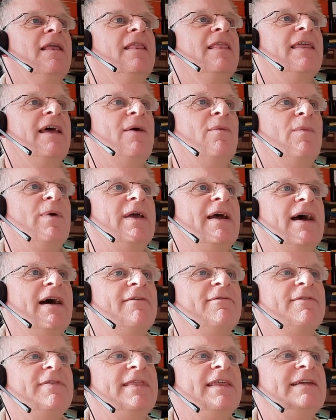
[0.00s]
Then we
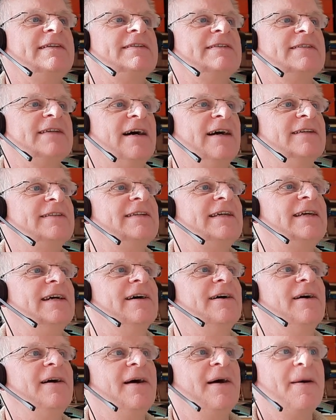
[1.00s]
have this site
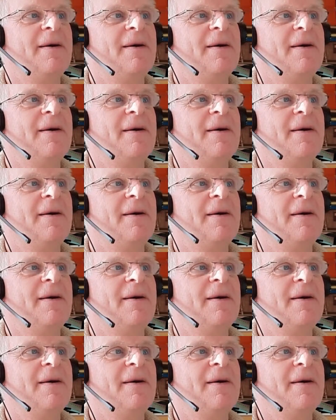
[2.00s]
here,